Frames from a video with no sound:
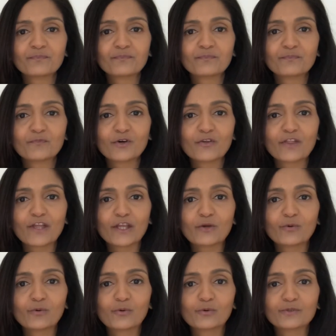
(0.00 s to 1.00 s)
What are they
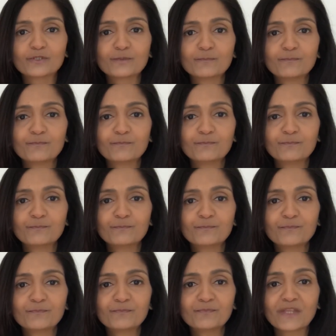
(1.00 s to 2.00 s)
called?
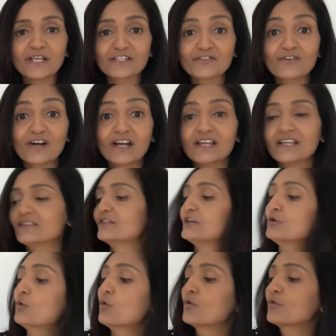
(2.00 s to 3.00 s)
That's right, the
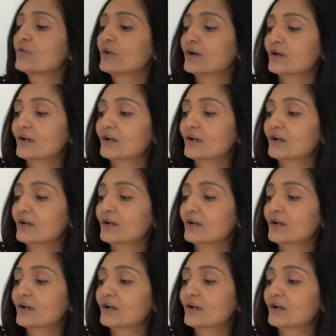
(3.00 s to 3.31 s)
author.